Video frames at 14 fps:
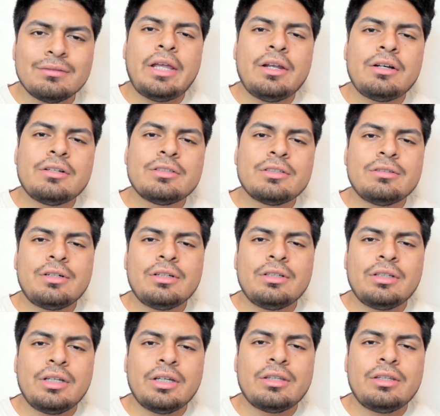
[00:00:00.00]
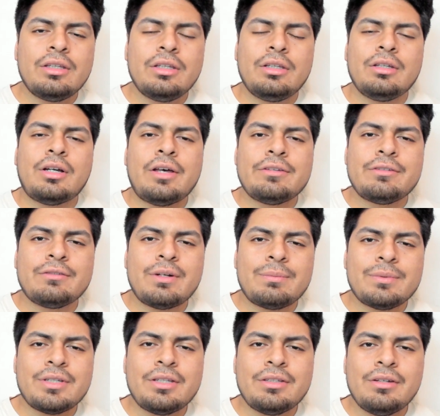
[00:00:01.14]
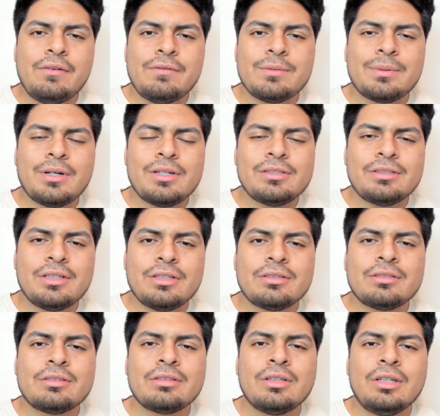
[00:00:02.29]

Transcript: And also, unlike the House of Representatives process,